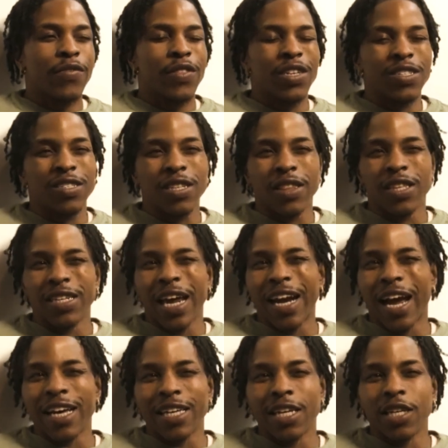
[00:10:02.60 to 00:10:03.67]
there's nothing that
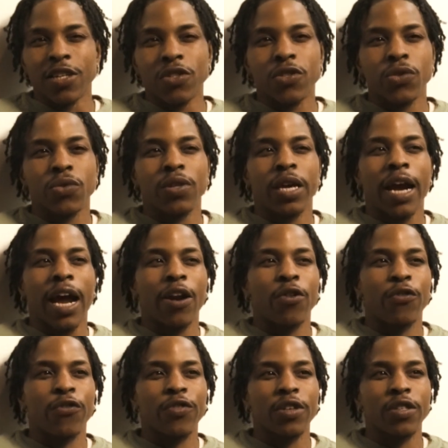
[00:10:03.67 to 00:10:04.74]
I get into that I
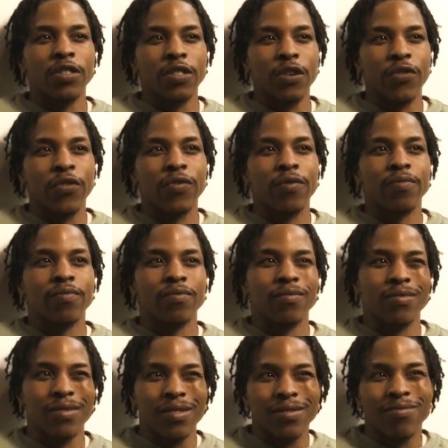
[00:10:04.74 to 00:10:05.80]
don't feel as
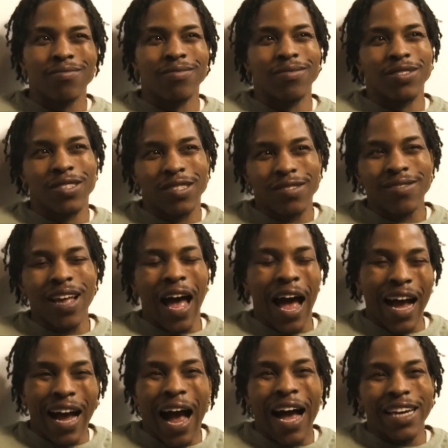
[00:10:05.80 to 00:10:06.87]
if
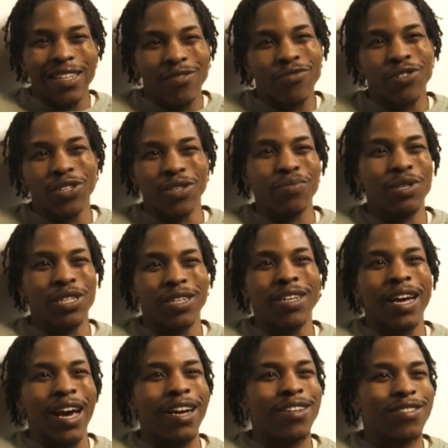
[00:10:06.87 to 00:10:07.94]
I can really be
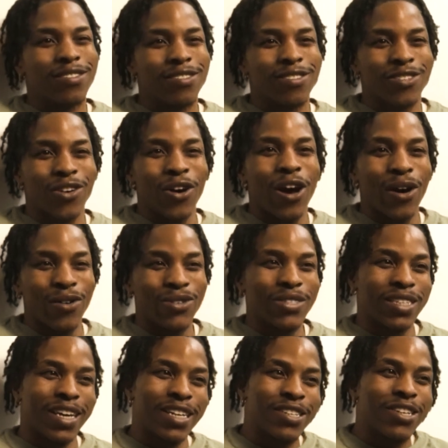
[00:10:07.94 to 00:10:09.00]
good at it. So I was
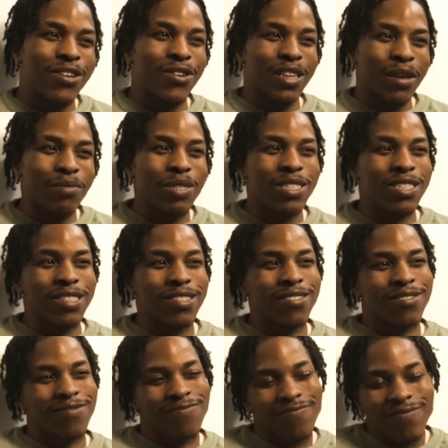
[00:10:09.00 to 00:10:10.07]
like, let me
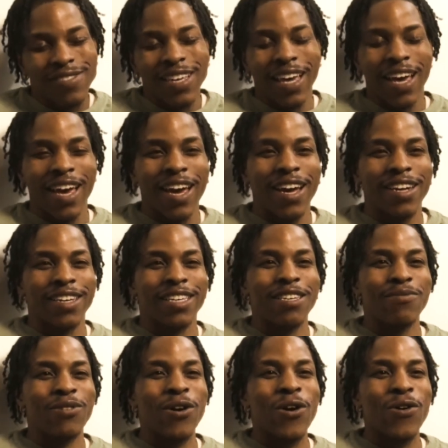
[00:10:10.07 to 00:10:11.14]
just get ahead and
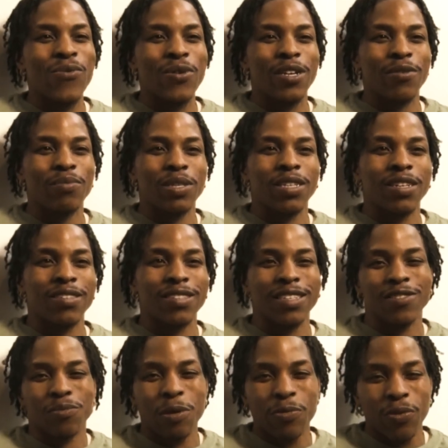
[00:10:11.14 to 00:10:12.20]
keep going with it because
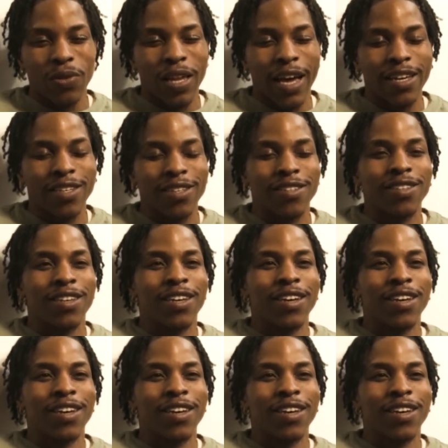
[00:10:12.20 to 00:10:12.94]
these people like it.